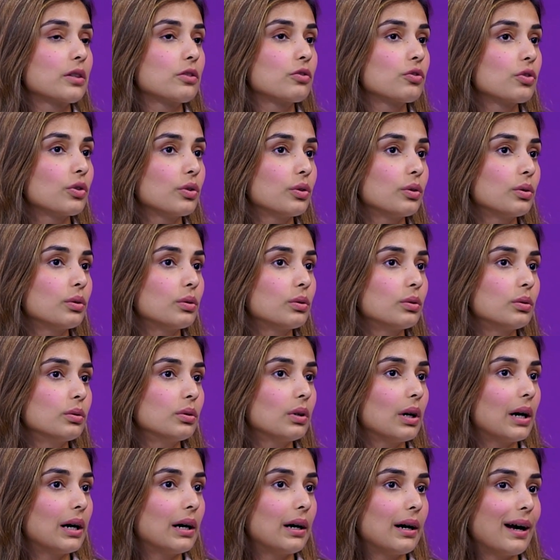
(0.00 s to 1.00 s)
So
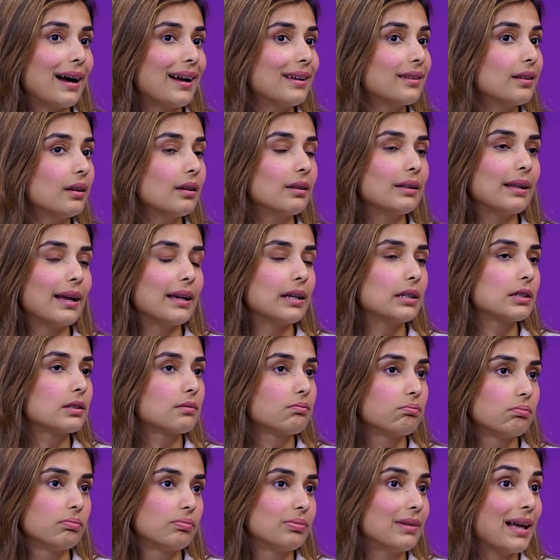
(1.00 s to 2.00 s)
I think like
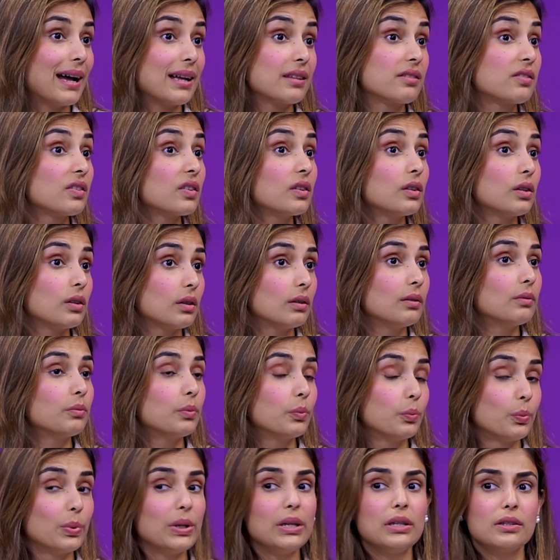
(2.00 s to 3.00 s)

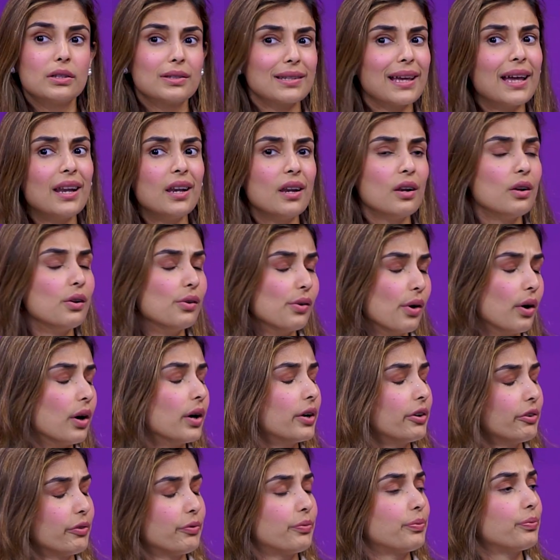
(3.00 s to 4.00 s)
we sell a
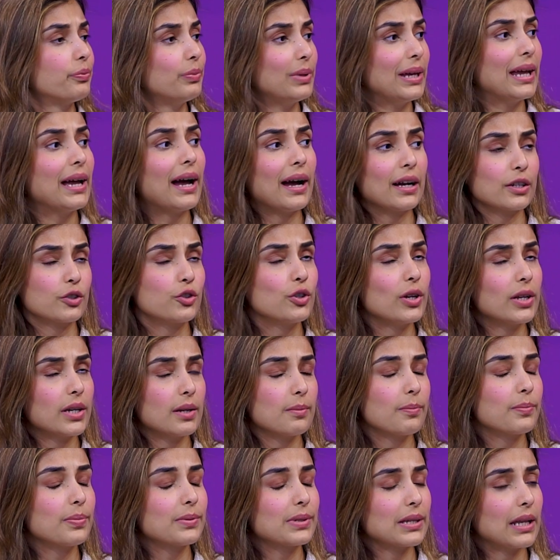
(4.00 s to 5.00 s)
lot of, we actually end
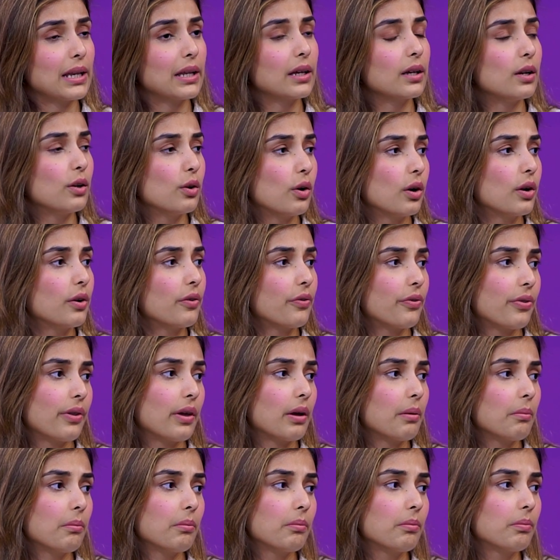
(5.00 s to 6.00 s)
up selling a lot of
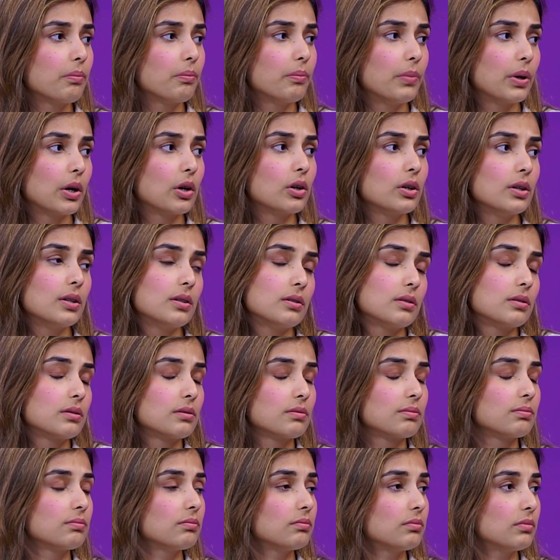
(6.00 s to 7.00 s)
them
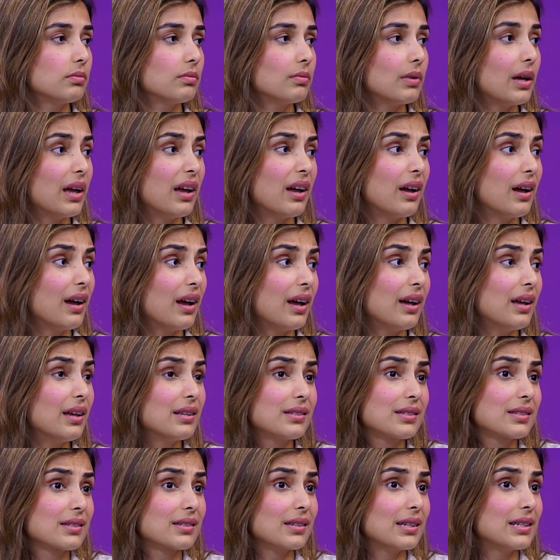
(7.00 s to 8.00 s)
because
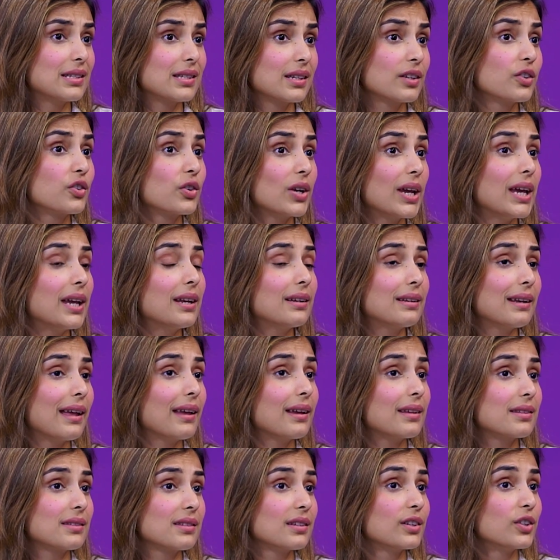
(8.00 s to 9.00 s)
it's a
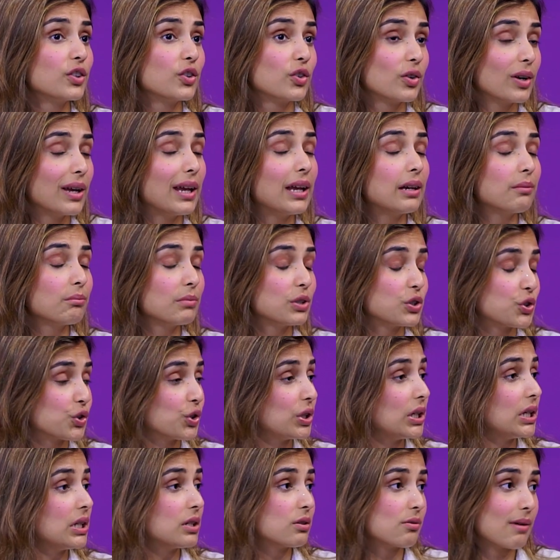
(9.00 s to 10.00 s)
great
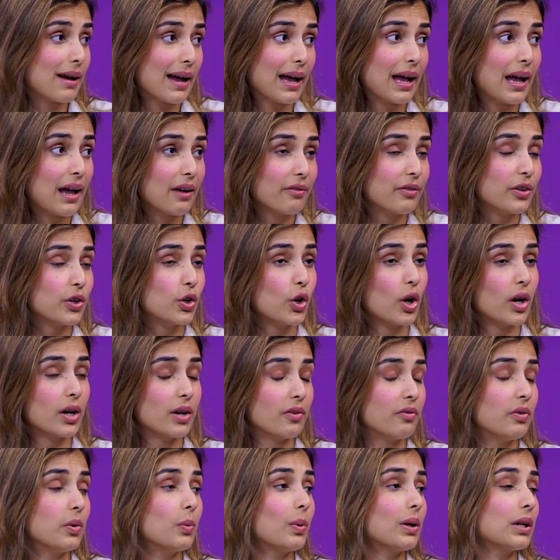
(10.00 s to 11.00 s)
machine to have, and not
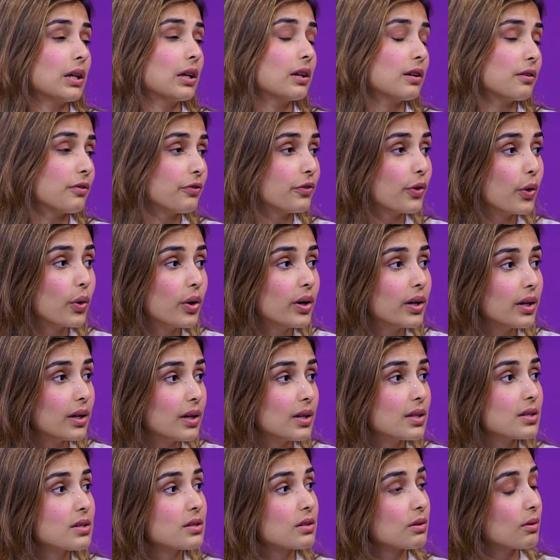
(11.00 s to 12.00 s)
everyone can afford
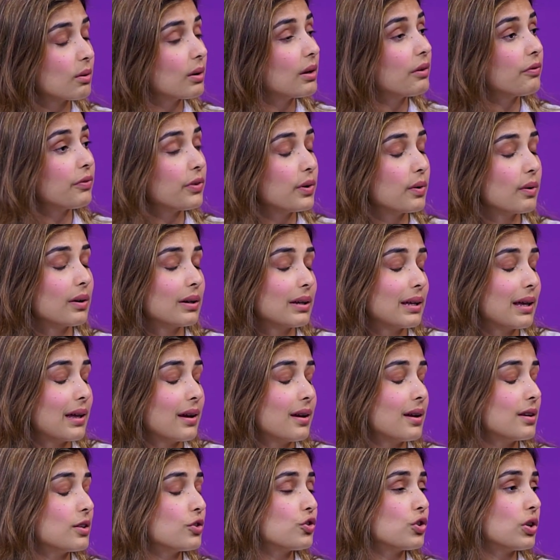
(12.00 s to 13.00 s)
it. So if you can get
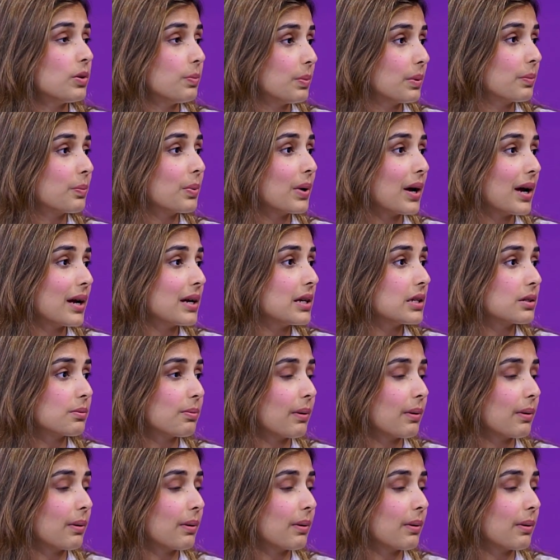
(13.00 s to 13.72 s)
it at a cheaper price,